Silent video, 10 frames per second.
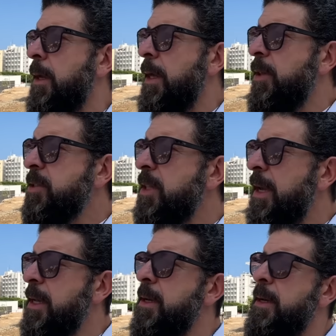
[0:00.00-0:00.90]
It looks
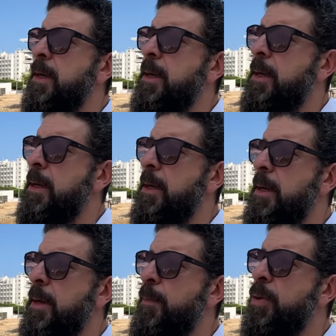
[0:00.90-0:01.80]
like
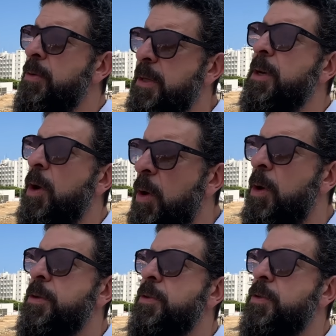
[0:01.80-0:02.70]
Putin
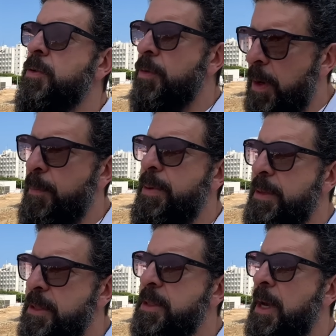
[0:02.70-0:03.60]
called Trump
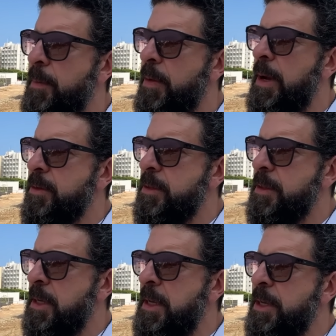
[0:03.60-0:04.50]
this time around.
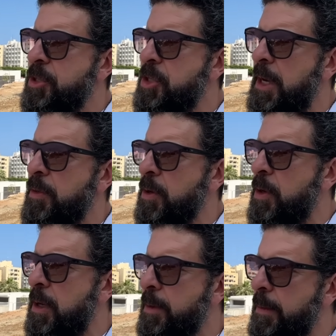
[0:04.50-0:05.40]
He initiated the
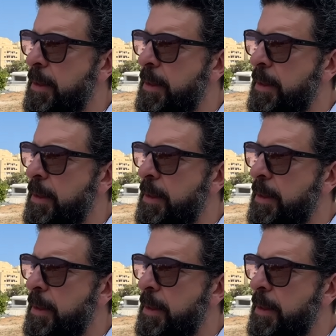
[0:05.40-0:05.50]
call.